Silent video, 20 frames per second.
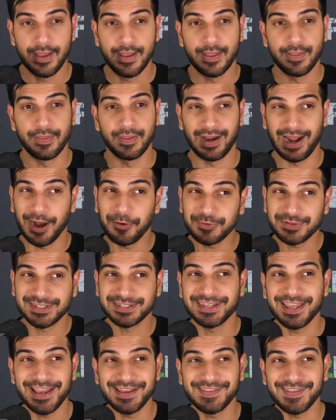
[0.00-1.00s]
then I would
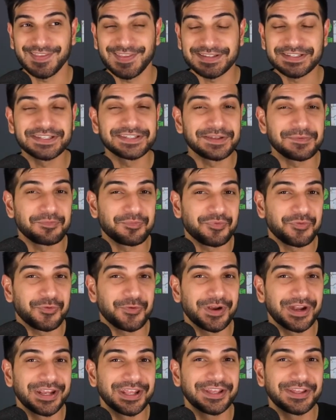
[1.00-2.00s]
say that this is a
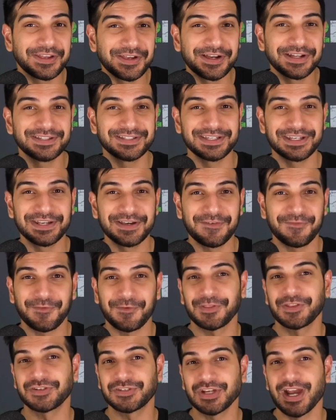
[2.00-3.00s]
pretty good deal
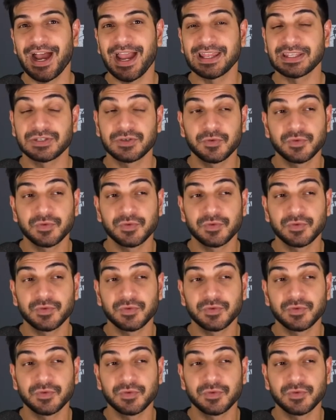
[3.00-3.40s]
for the Giants,